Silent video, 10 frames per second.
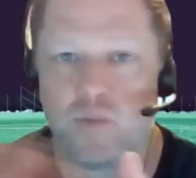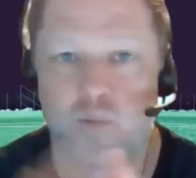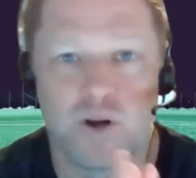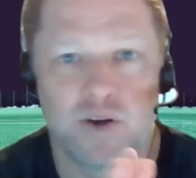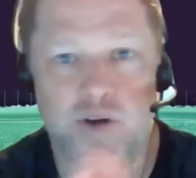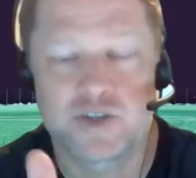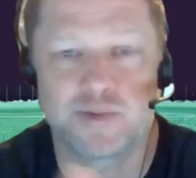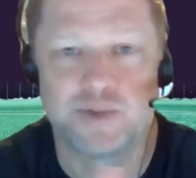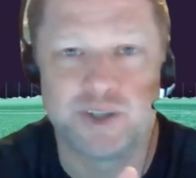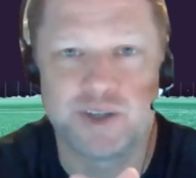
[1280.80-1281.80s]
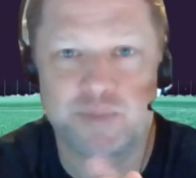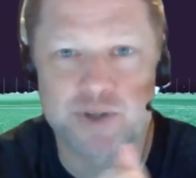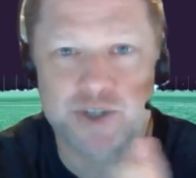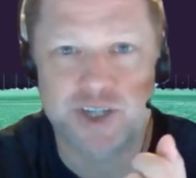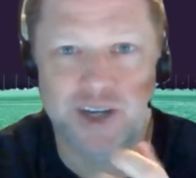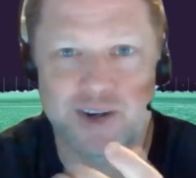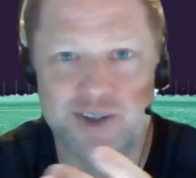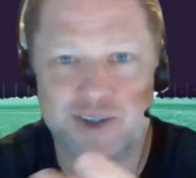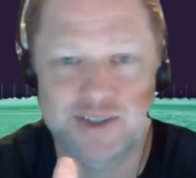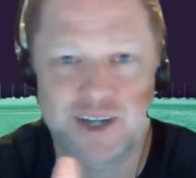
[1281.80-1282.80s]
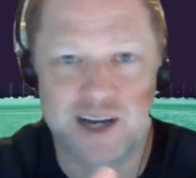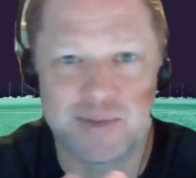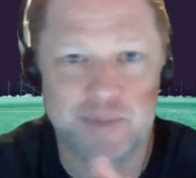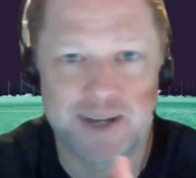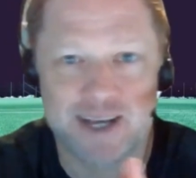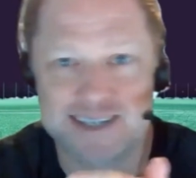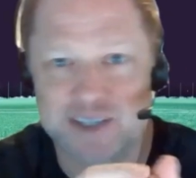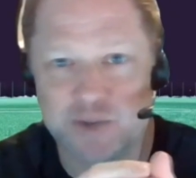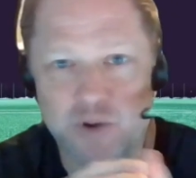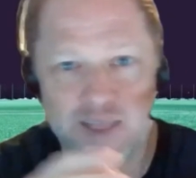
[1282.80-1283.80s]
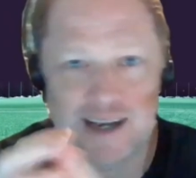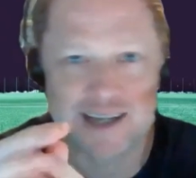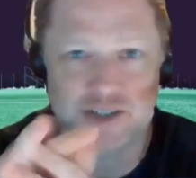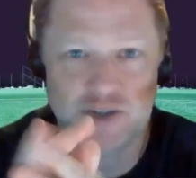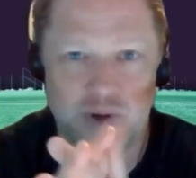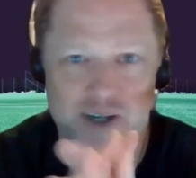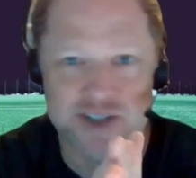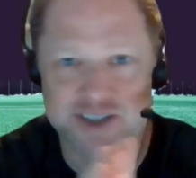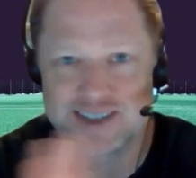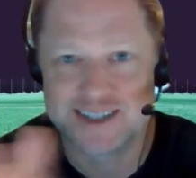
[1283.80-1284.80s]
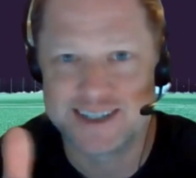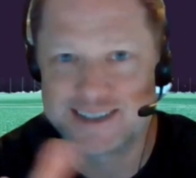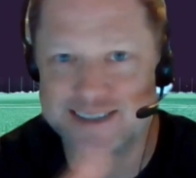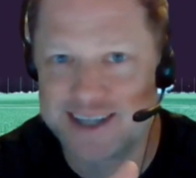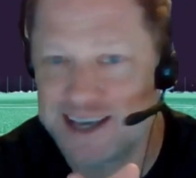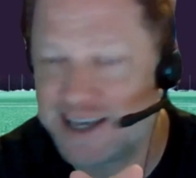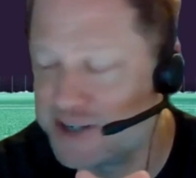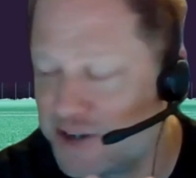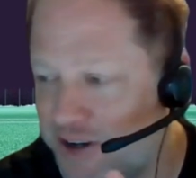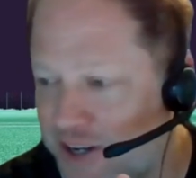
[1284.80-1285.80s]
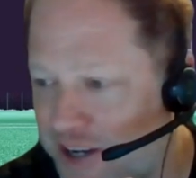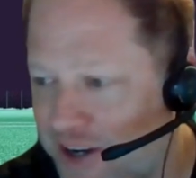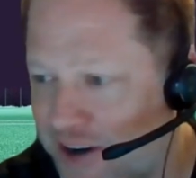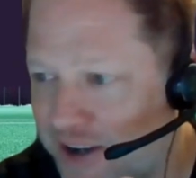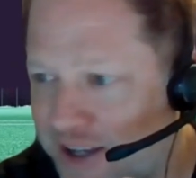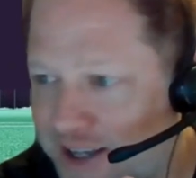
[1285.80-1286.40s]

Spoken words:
Well, Coach, I really appreciate all your time. I'm going to ask you one last question to end on here.